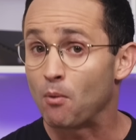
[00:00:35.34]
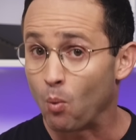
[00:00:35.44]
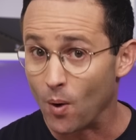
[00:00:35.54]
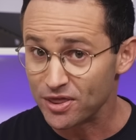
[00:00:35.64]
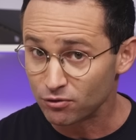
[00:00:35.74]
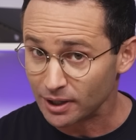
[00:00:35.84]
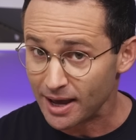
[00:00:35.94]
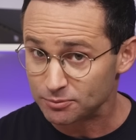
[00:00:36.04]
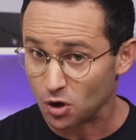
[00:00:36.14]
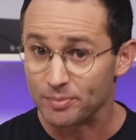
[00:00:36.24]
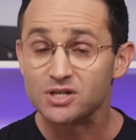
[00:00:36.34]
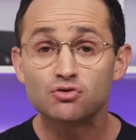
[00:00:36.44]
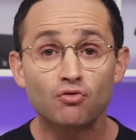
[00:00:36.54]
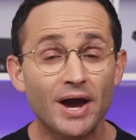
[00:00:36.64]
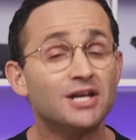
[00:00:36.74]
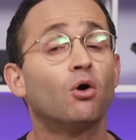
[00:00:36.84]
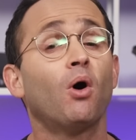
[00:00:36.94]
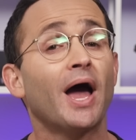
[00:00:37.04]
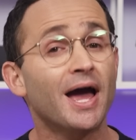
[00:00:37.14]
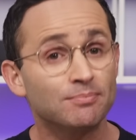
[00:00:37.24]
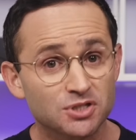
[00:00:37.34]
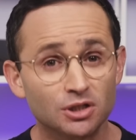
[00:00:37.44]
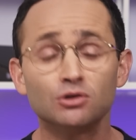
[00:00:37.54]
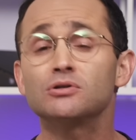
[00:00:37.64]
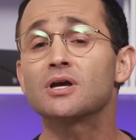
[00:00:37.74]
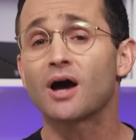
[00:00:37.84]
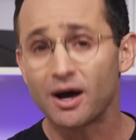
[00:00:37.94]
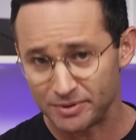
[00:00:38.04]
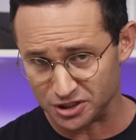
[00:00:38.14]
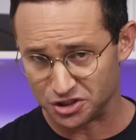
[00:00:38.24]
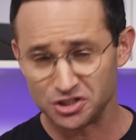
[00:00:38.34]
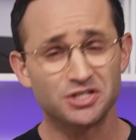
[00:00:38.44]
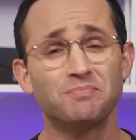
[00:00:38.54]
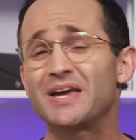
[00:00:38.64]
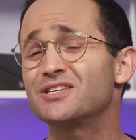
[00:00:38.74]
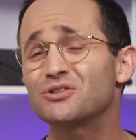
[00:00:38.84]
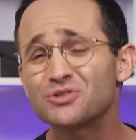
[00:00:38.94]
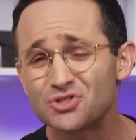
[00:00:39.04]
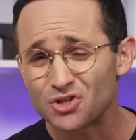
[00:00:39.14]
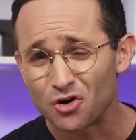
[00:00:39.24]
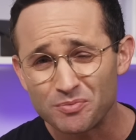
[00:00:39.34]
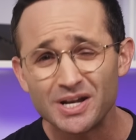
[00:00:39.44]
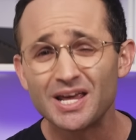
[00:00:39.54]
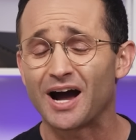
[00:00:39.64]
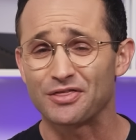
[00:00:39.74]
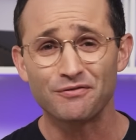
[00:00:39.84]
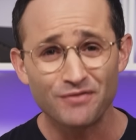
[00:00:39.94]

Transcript: But whether a laptop is great or absolute garbage just depends on so many other